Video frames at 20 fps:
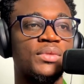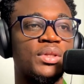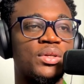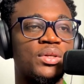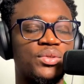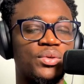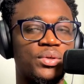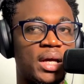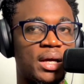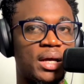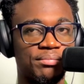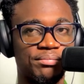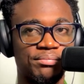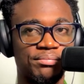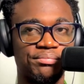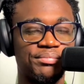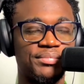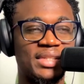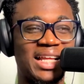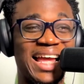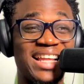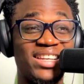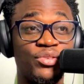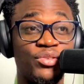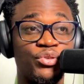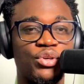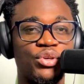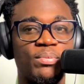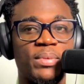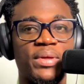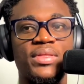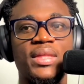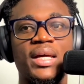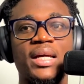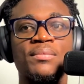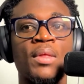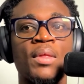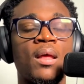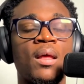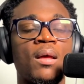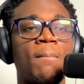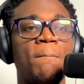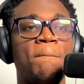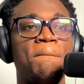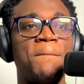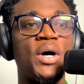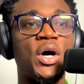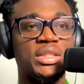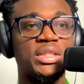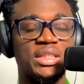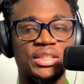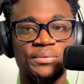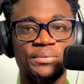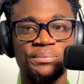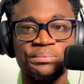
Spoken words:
So yeah, highly recommend that. But